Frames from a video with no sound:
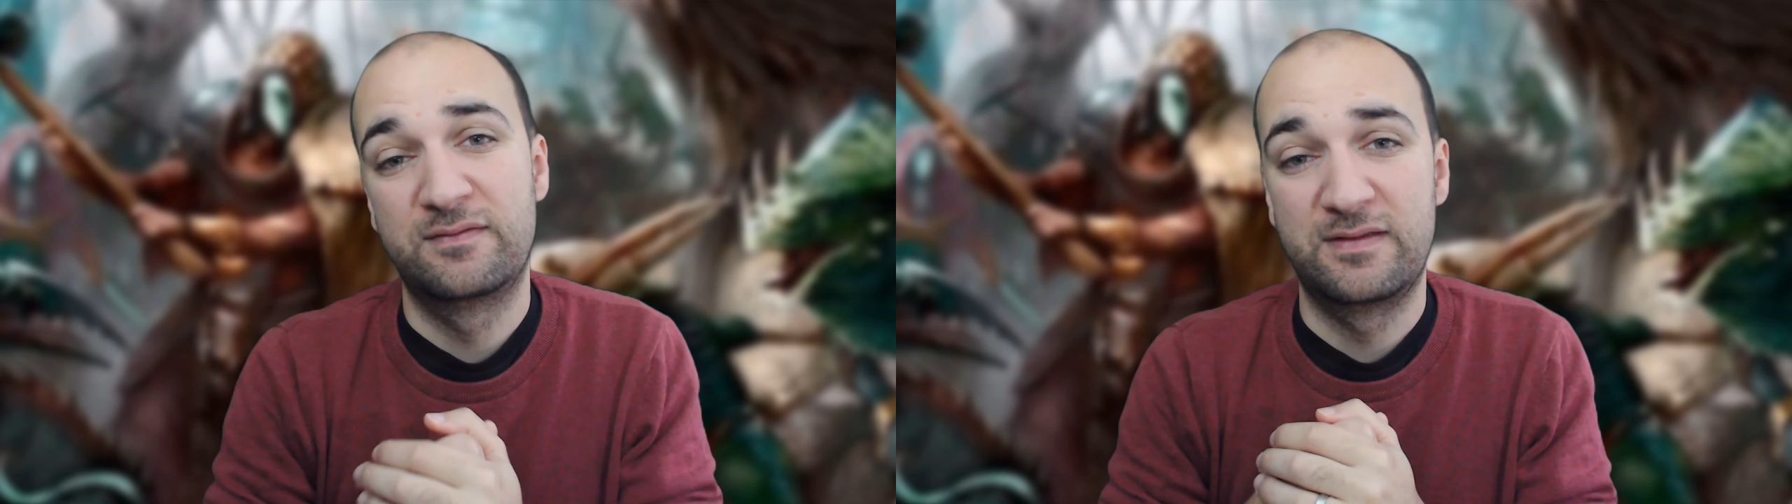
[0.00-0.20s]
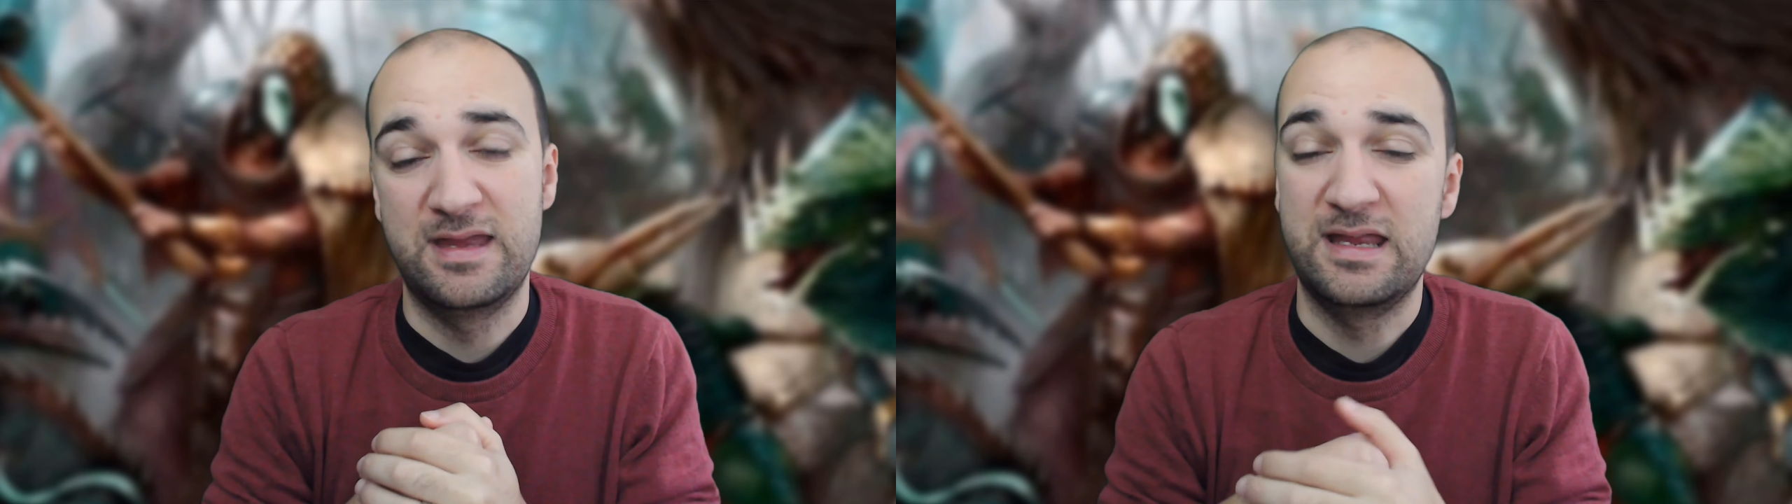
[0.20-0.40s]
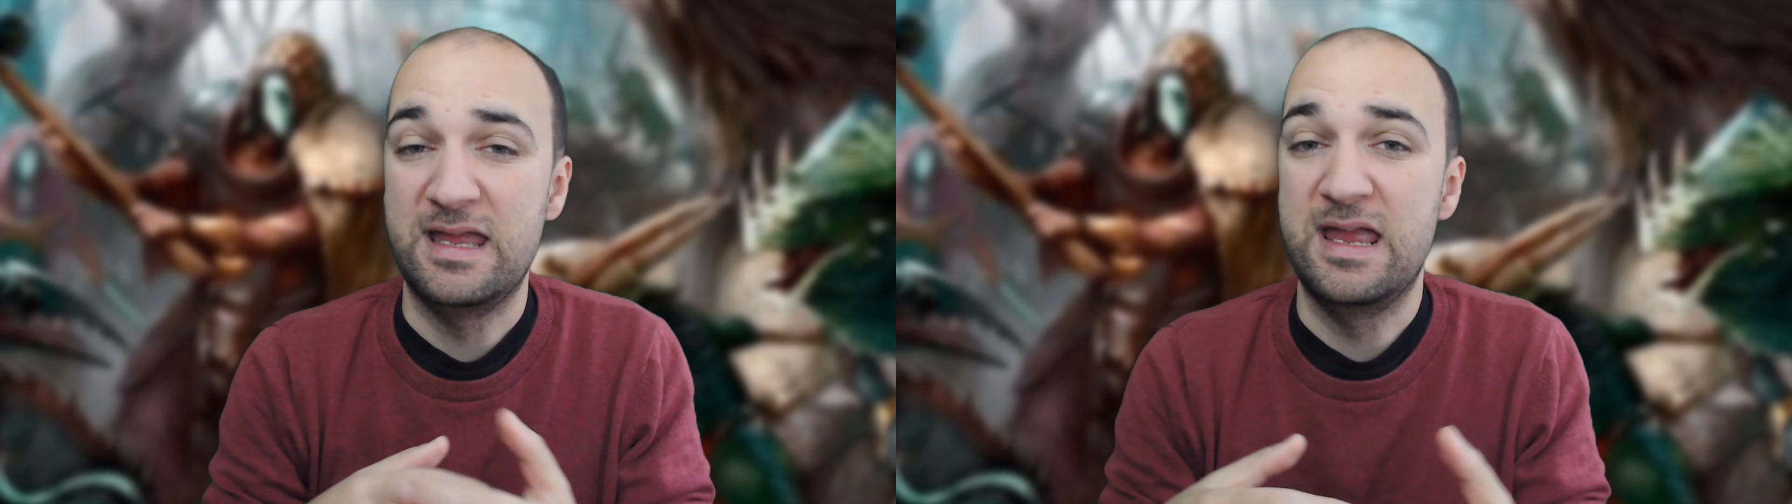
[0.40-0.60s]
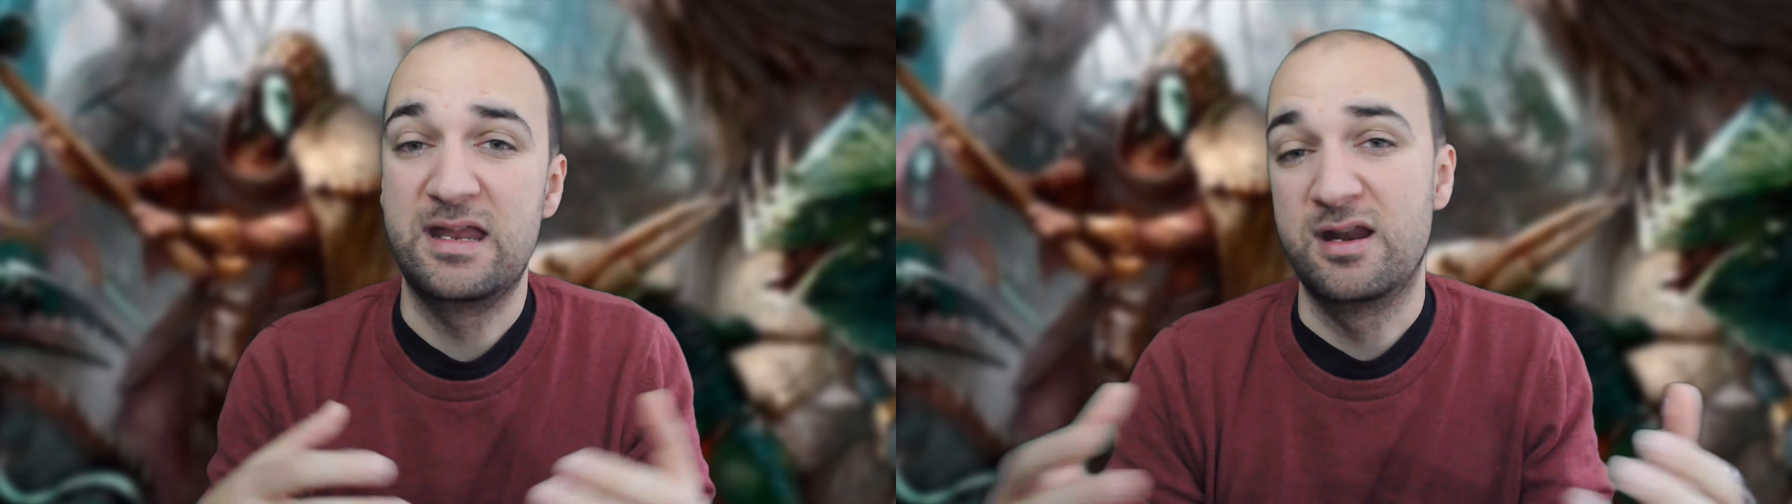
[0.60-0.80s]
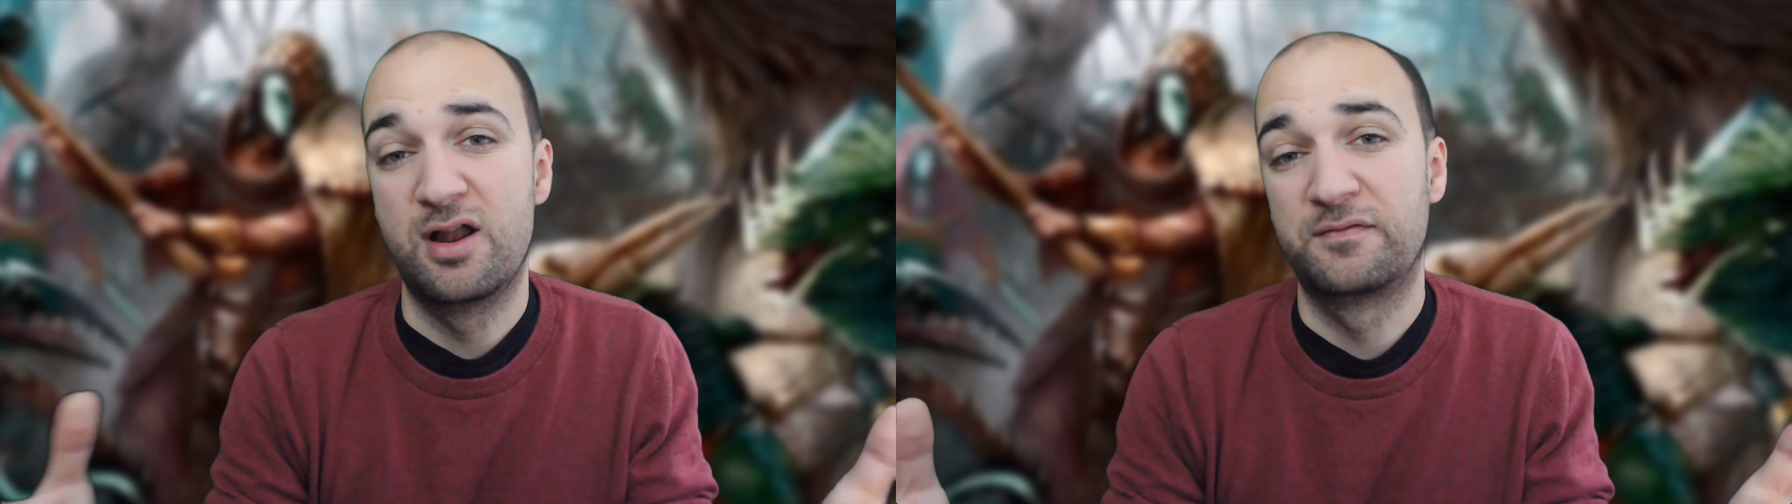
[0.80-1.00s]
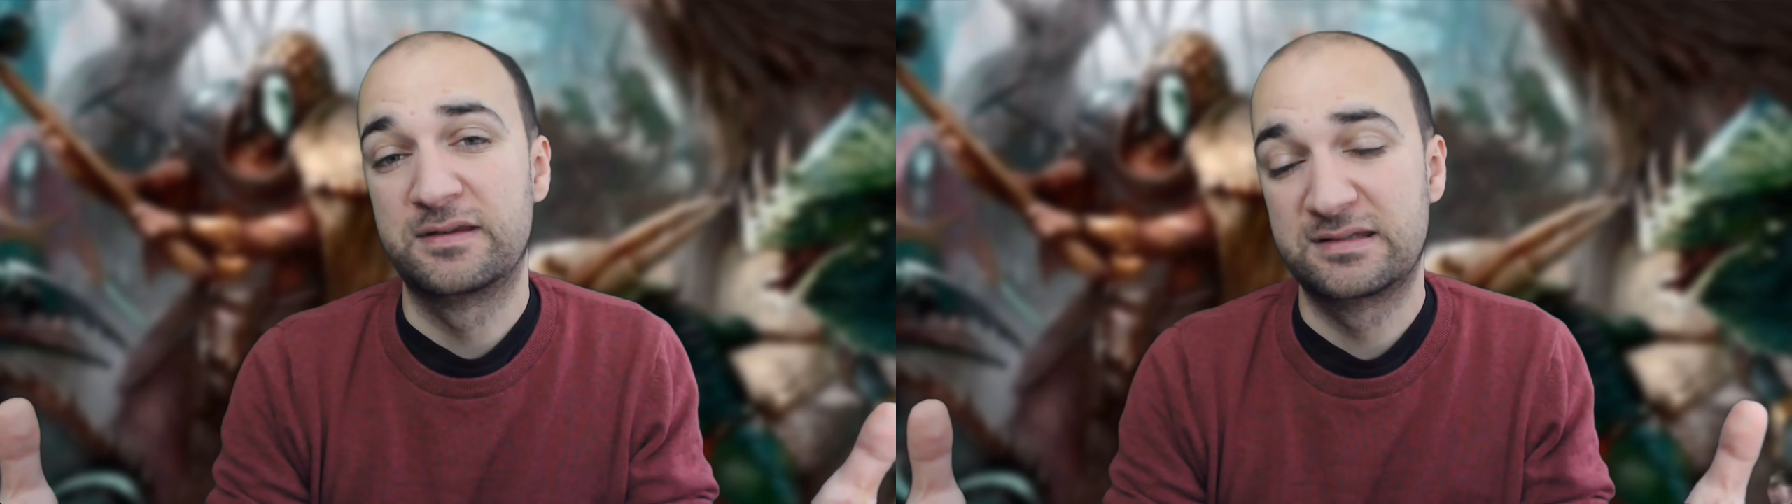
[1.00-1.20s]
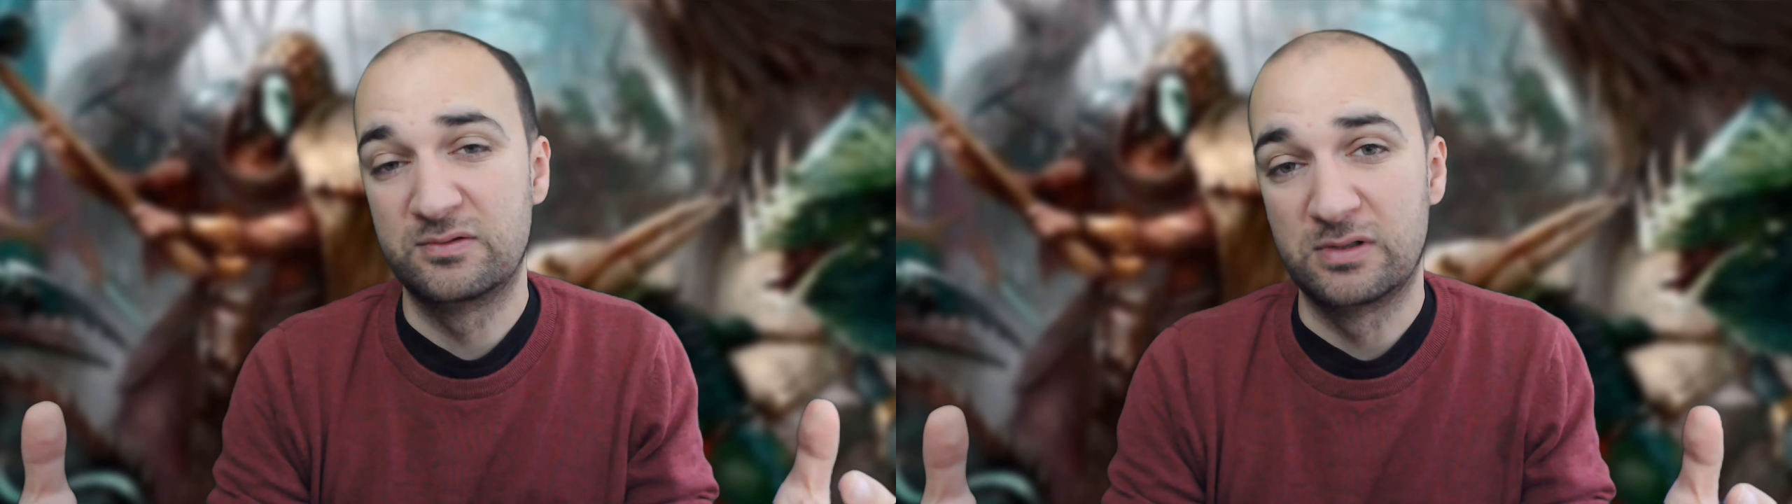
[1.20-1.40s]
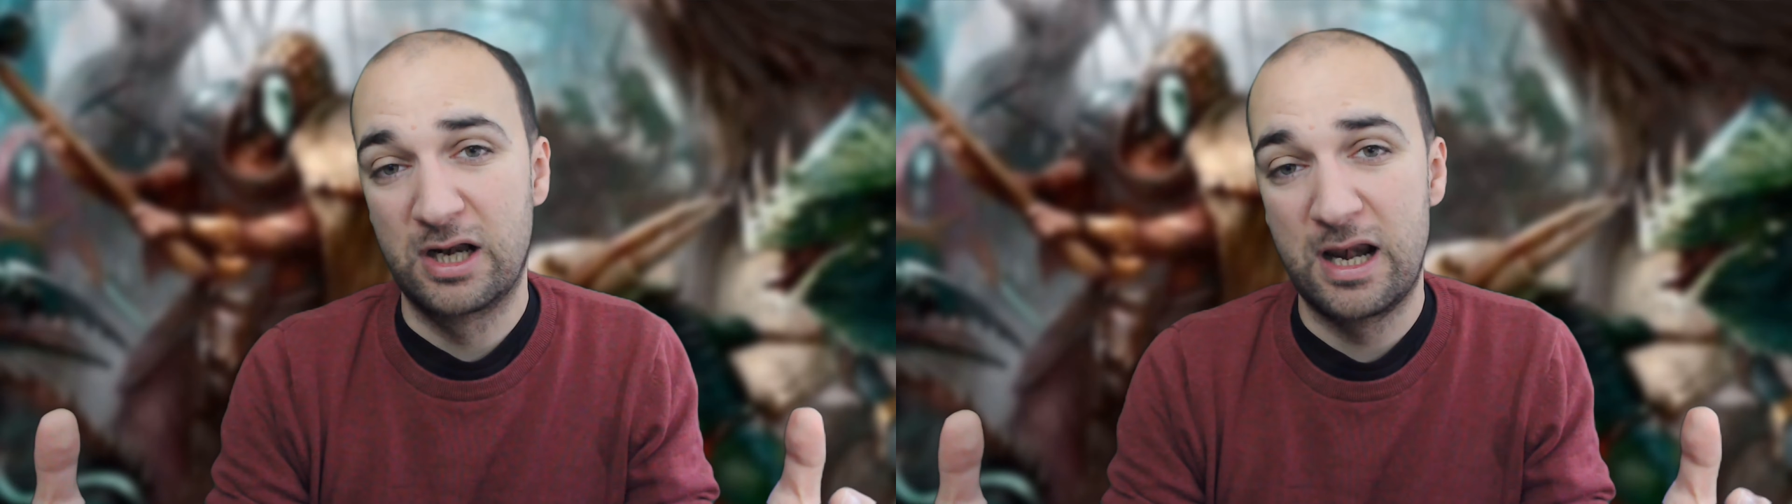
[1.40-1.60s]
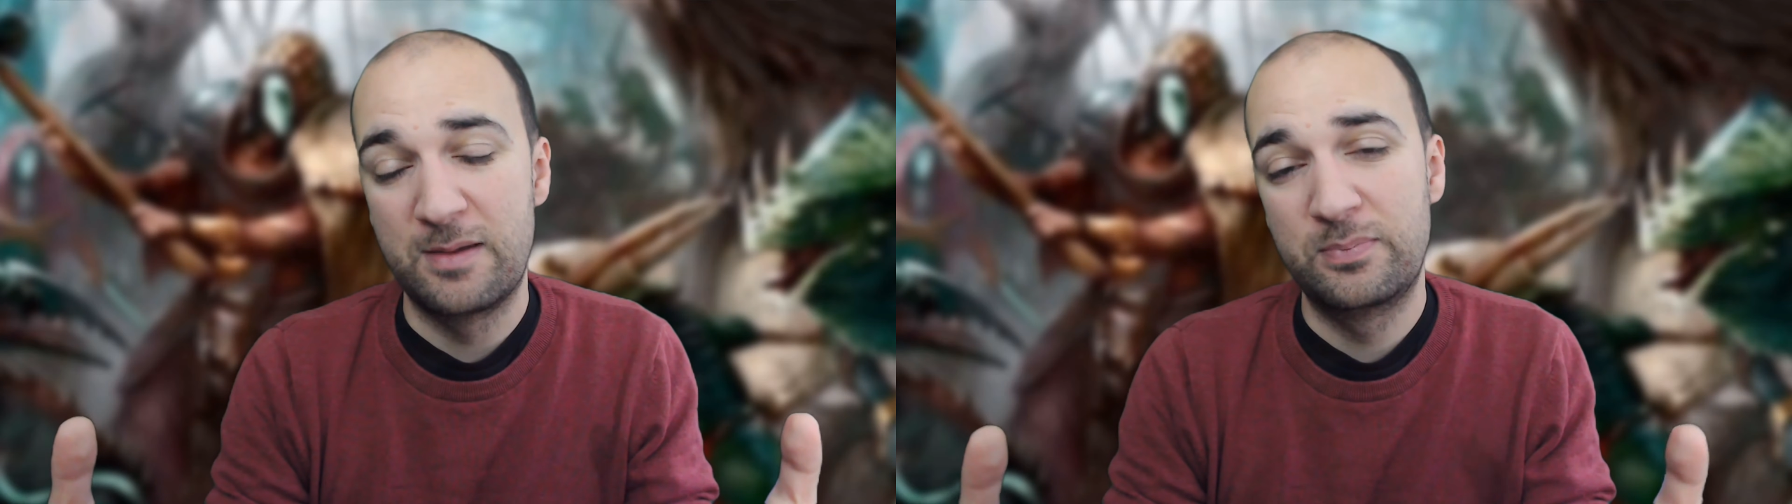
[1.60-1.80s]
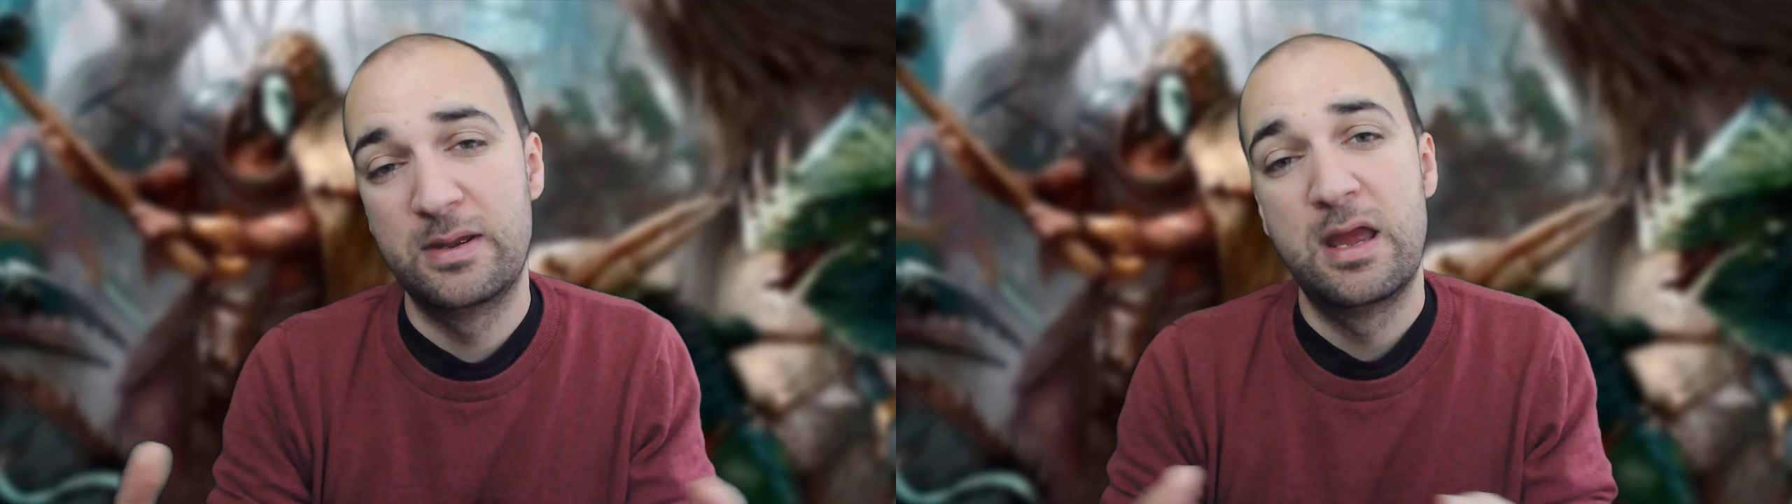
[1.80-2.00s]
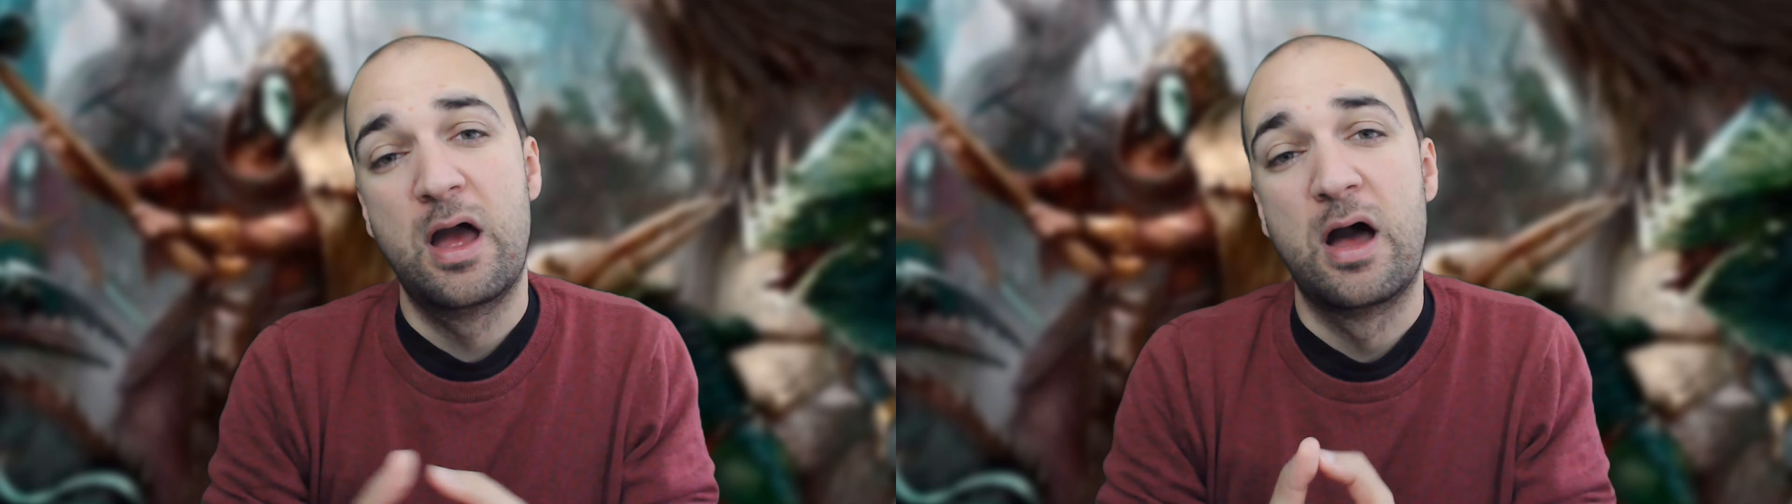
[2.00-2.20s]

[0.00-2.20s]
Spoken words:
thing in an after-school club,